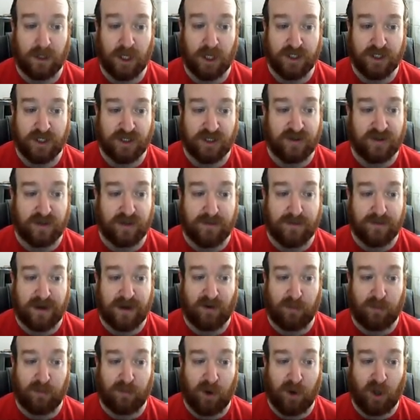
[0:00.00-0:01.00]
So the amount
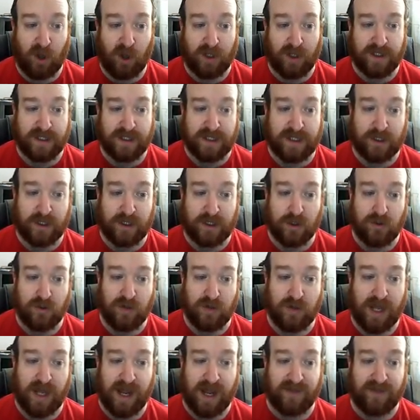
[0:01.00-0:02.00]
of pollen in the
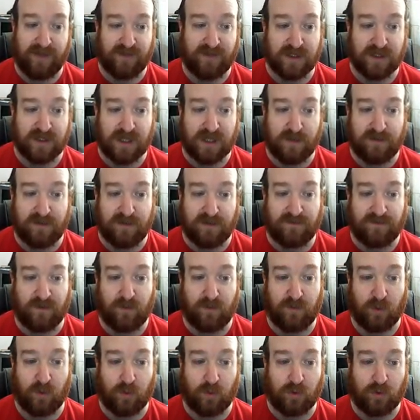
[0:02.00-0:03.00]
cool air that's coming from
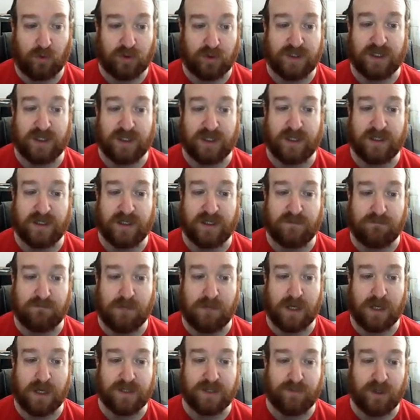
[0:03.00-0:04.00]
the water is
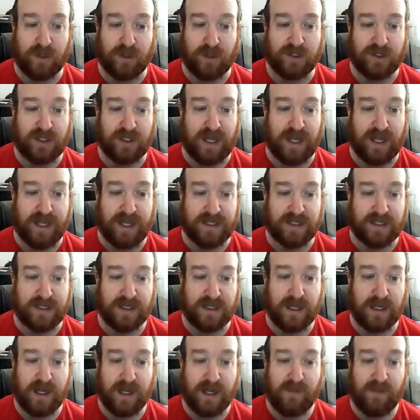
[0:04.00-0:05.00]
much, much less
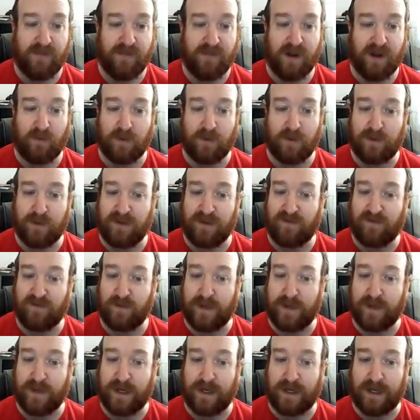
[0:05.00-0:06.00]
than it would be
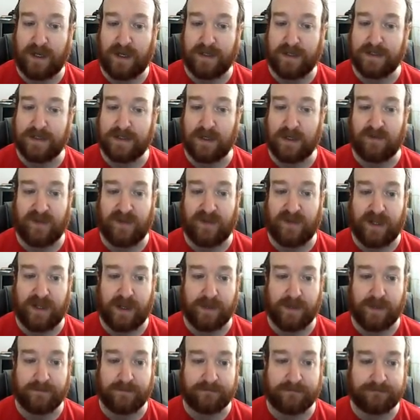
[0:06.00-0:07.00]
from inland over
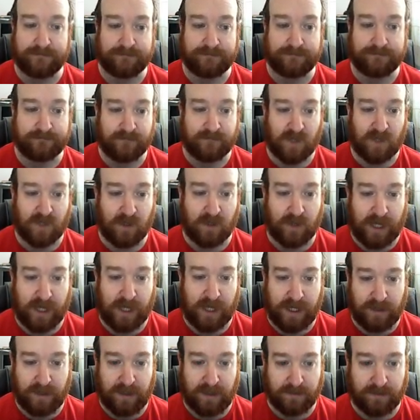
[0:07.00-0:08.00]
here.
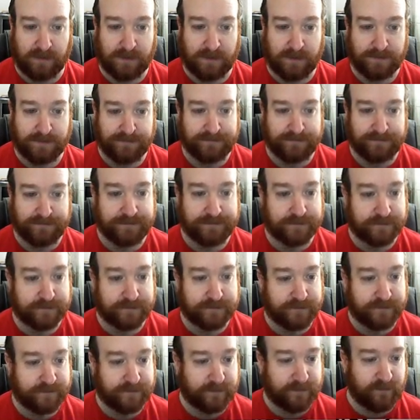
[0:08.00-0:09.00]
Okay?
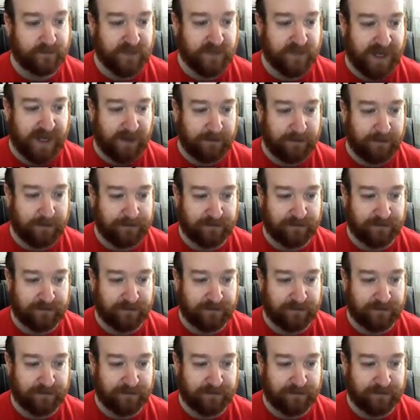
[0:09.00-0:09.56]
Now,